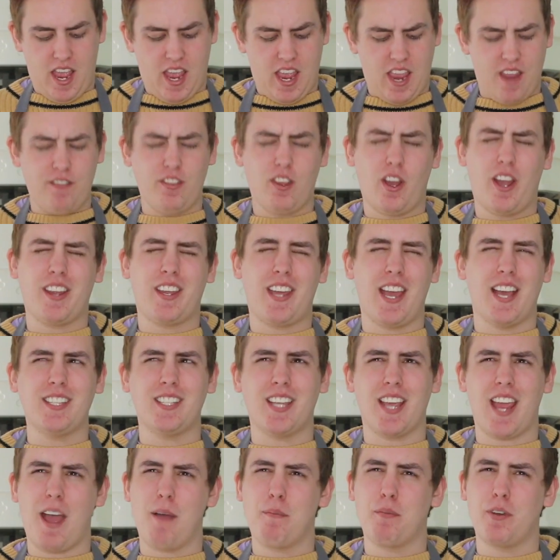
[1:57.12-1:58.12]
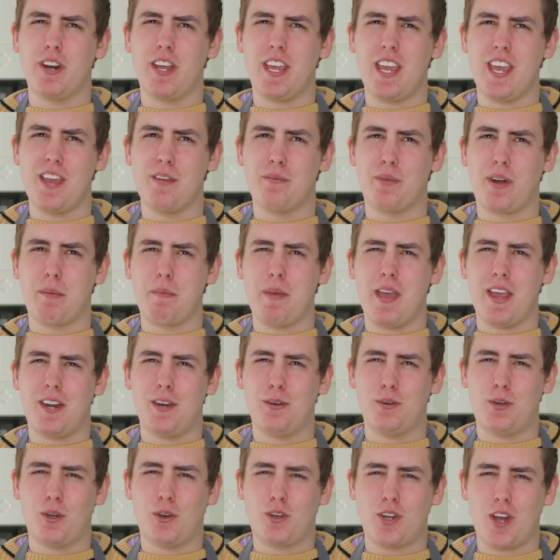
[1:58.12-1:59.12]
Even though I guess I am going to eat it when I make
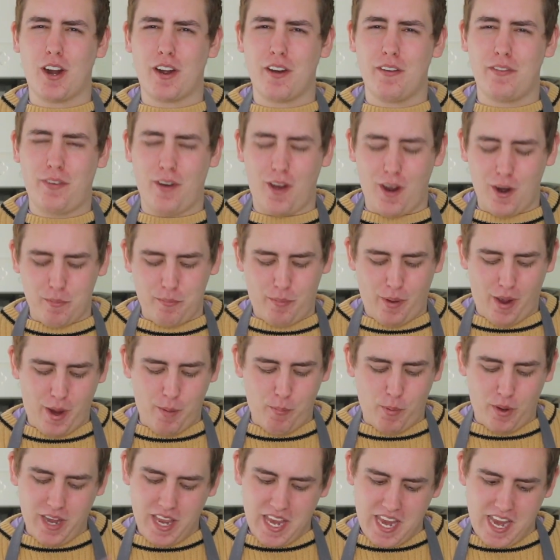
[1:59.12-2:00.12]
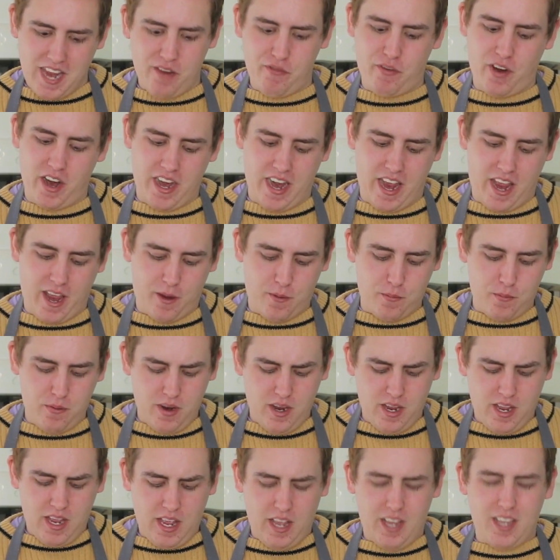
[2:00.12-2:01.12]
it into a chocolate frog, but I want to eat it right
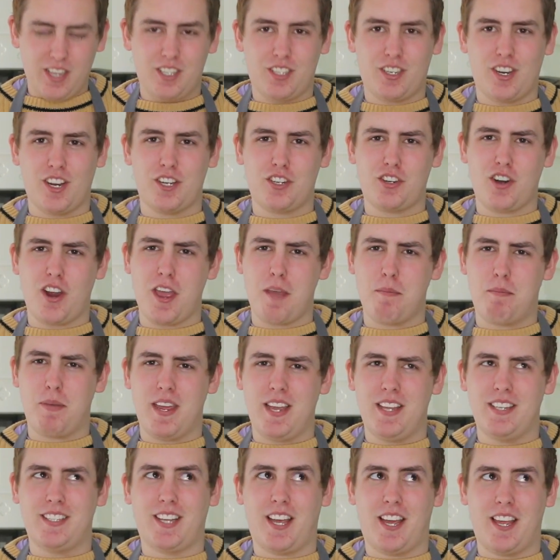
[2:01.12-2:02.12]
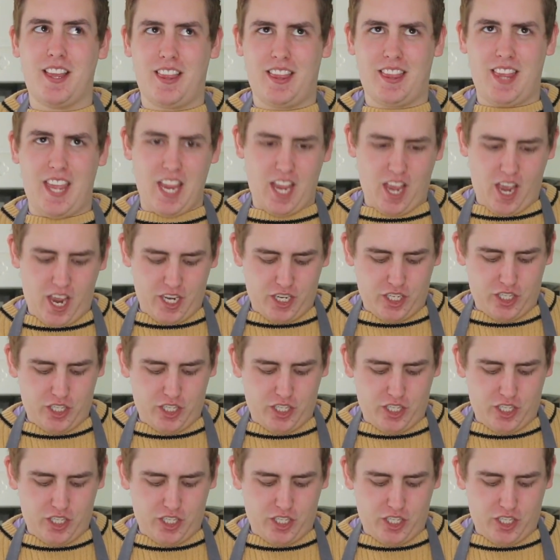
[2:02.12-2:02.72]
now. Should I try a piece? I think I